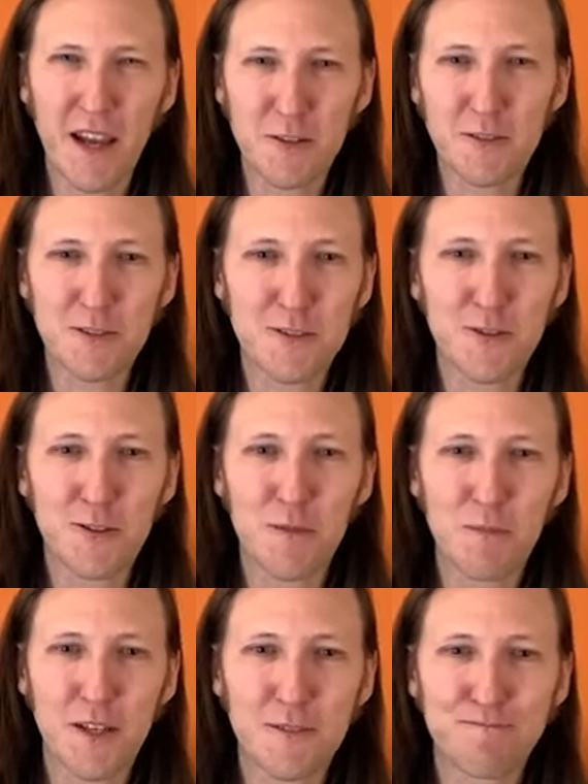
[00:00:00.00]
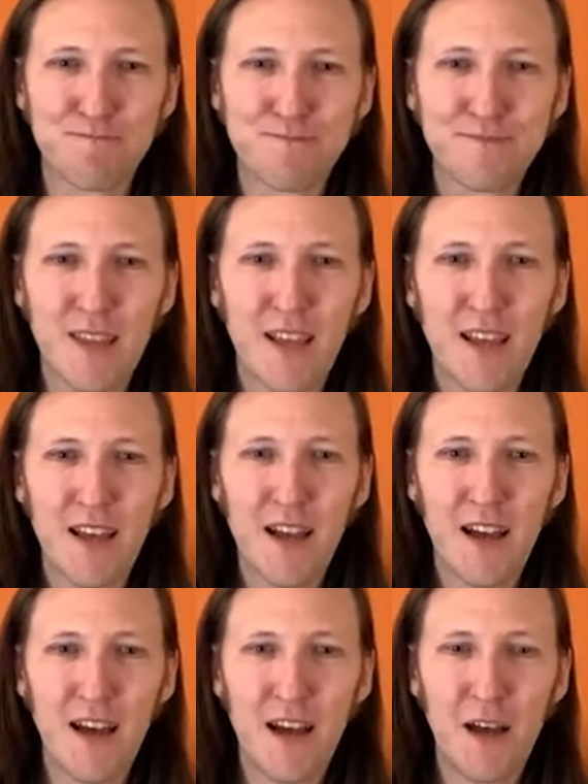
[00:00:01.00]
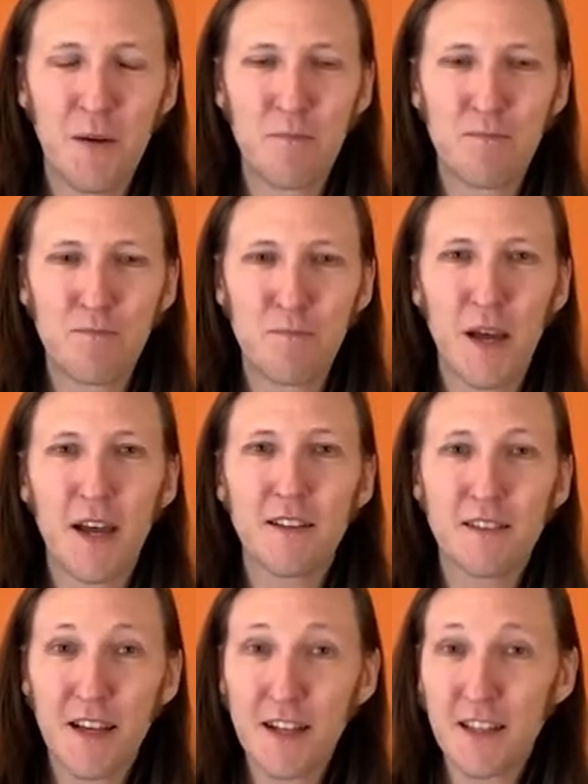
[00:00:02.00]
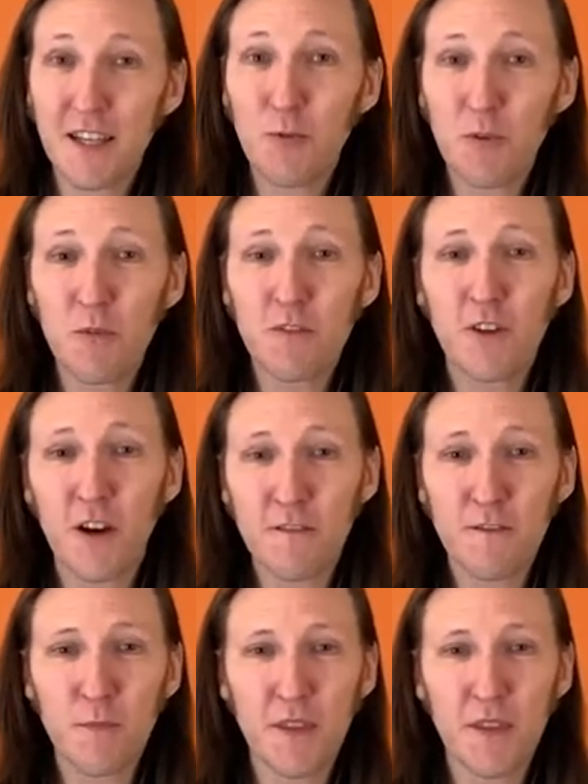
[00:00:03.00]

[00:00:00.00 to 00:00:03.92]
houses or something. But luckily we moved on from